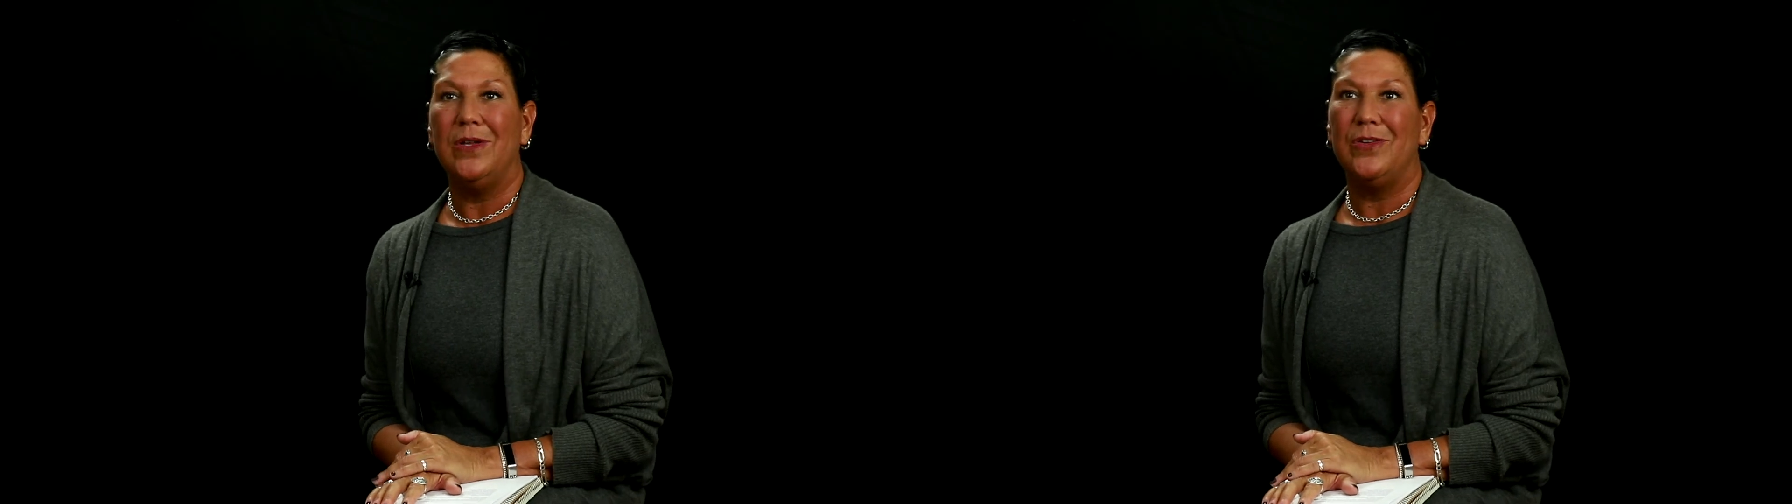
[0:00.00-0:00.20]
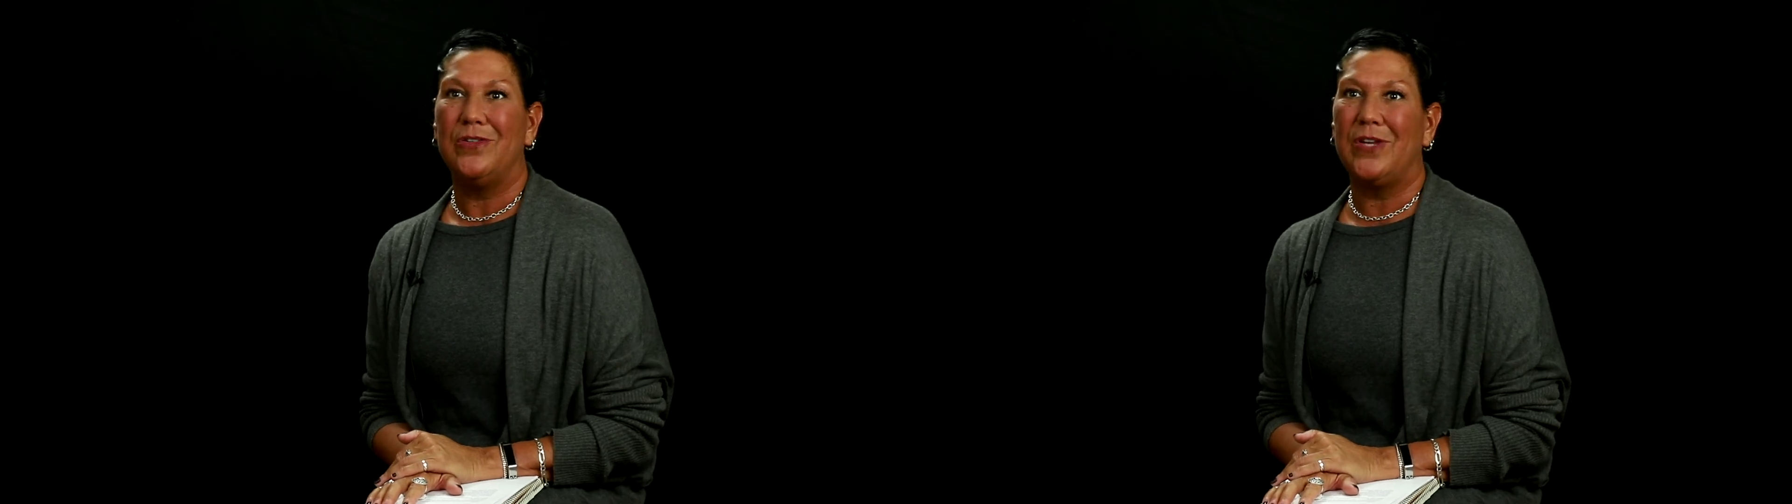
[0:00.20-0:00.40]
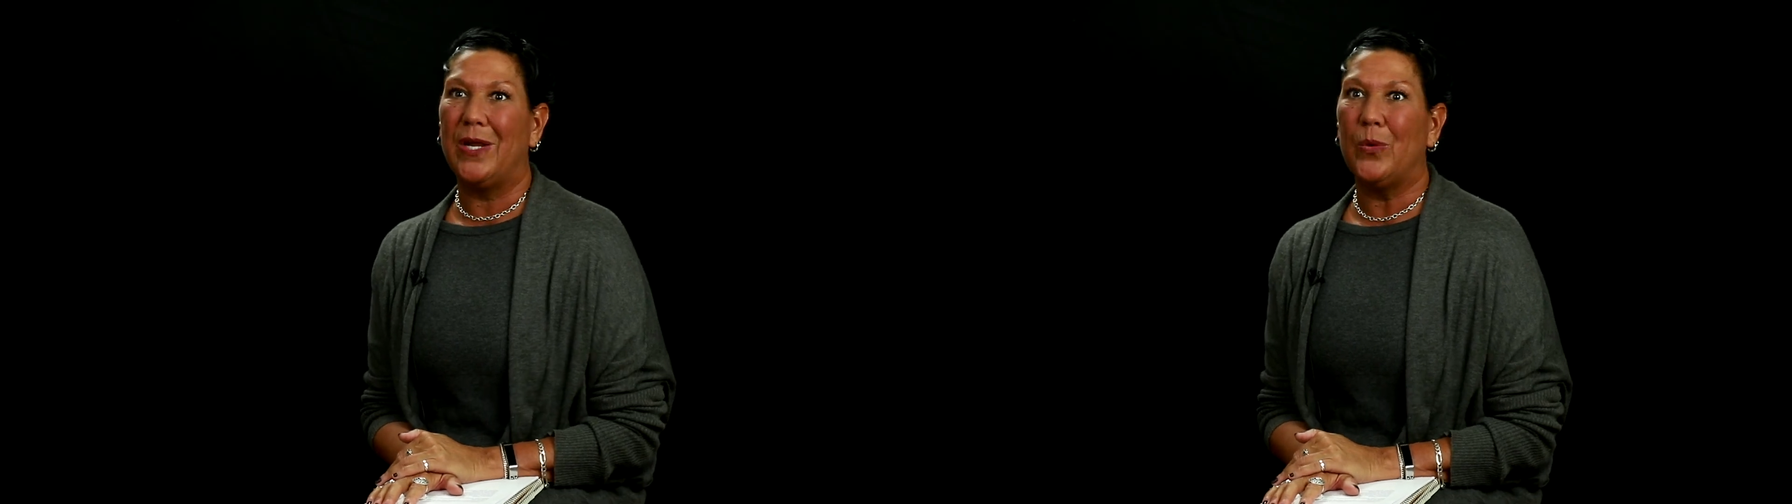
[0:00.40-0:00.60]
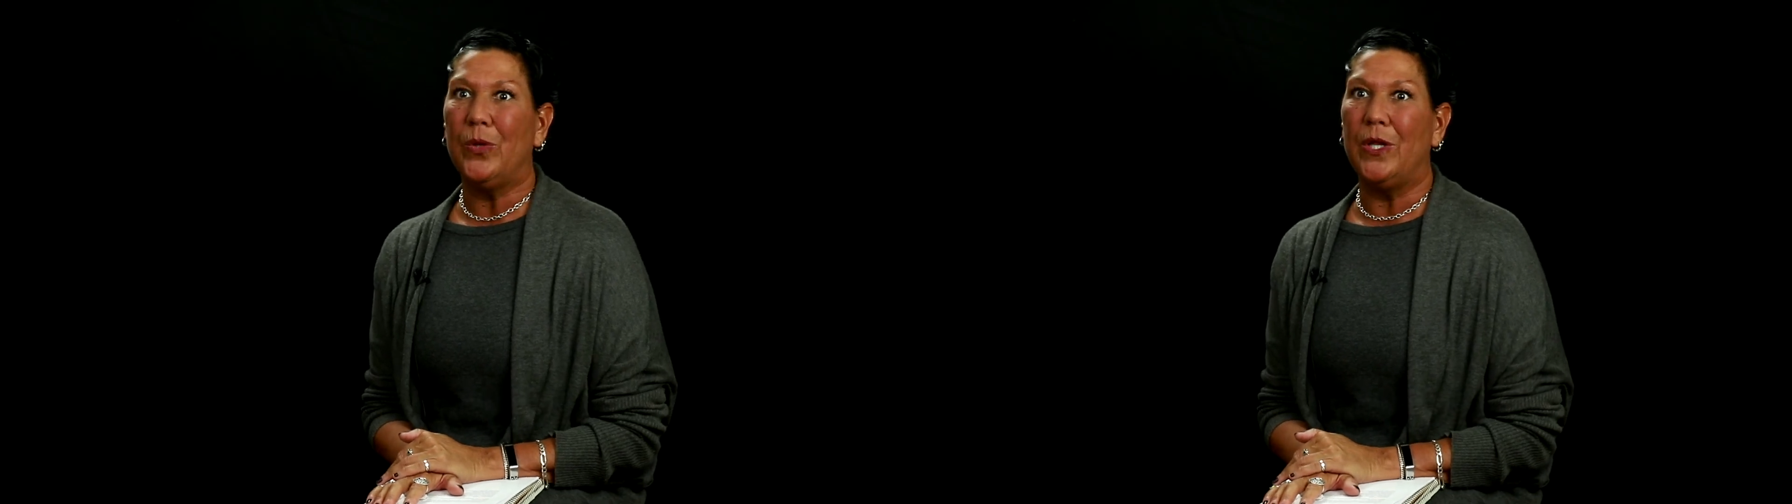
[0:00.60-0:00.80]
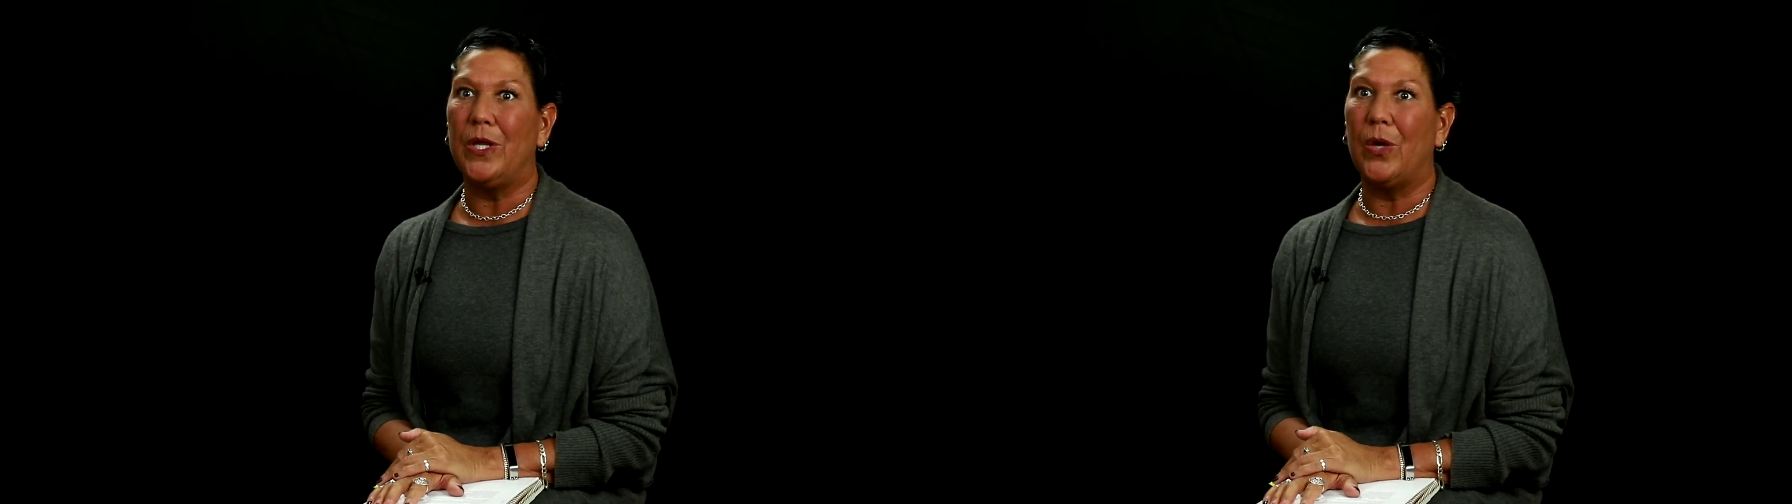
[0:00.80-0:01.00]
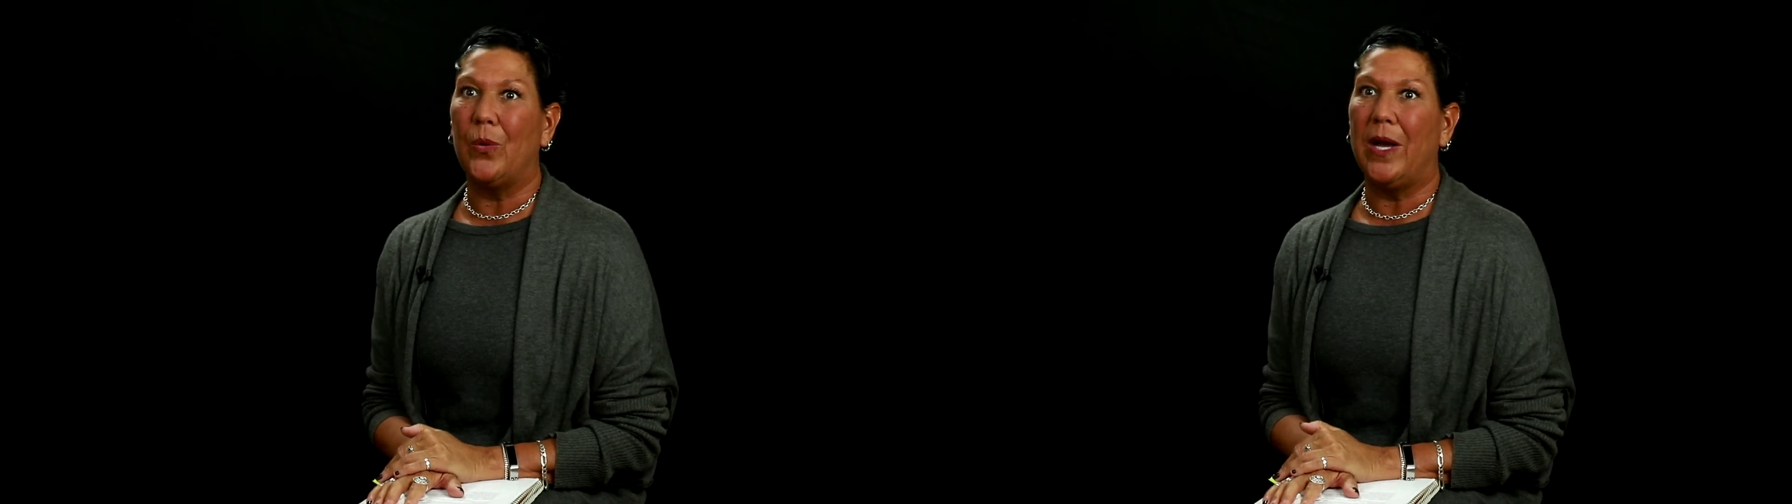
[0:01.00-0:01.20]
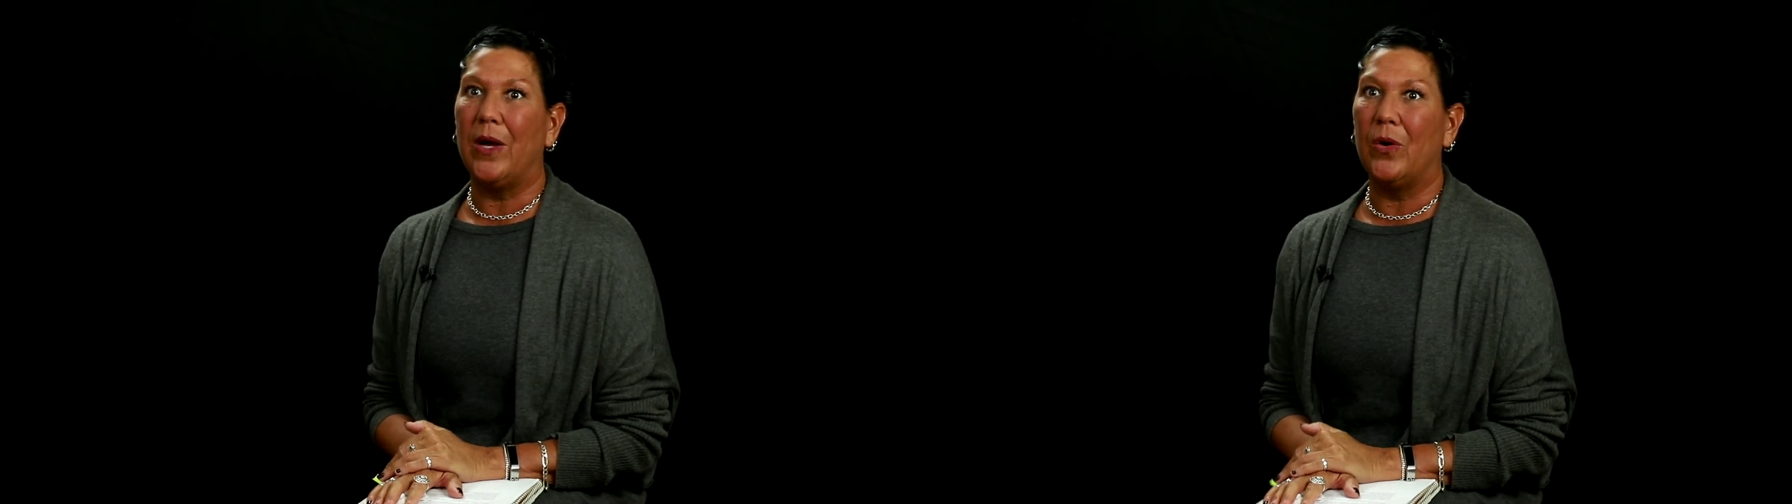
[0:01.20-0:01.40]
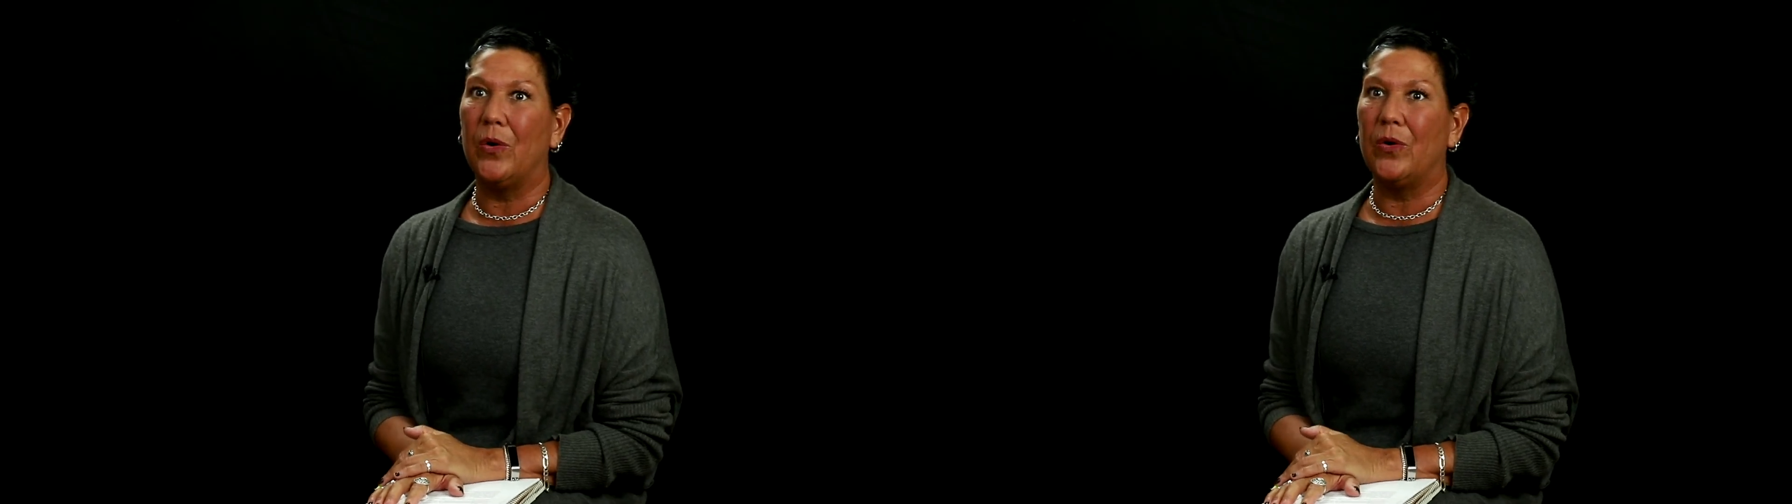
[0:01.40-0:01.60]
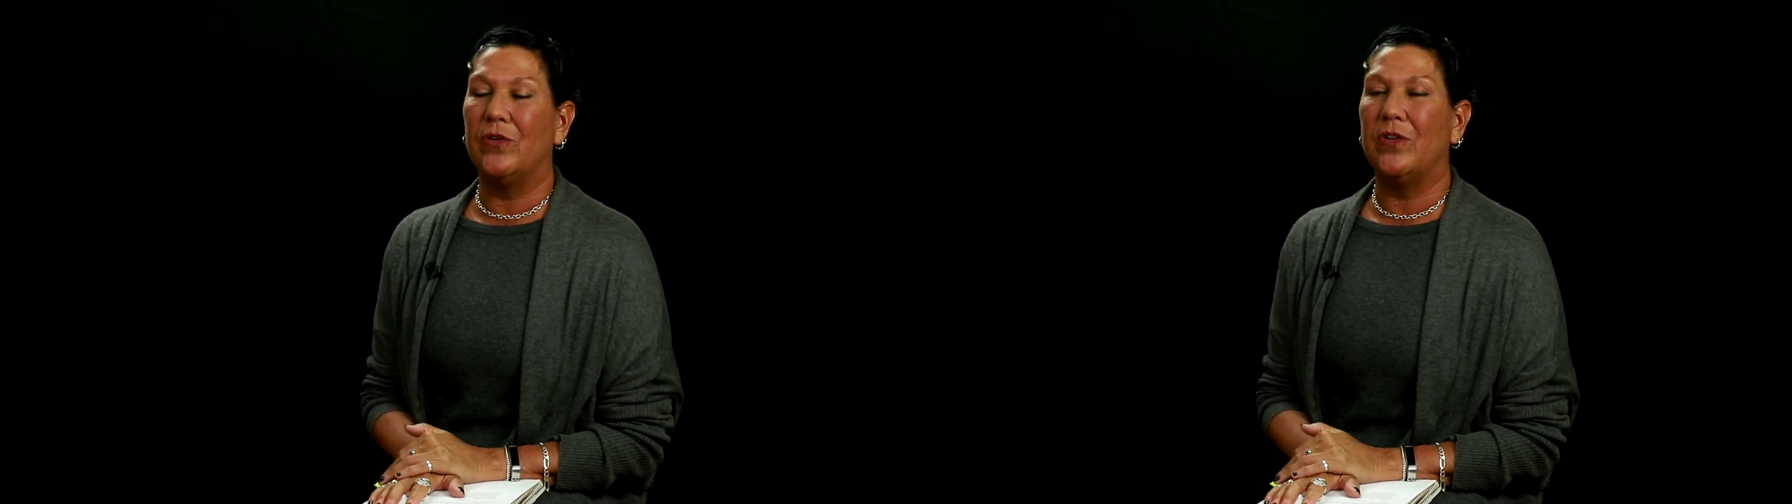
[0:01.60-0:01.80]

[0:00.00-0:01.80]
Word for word: she can't really go out or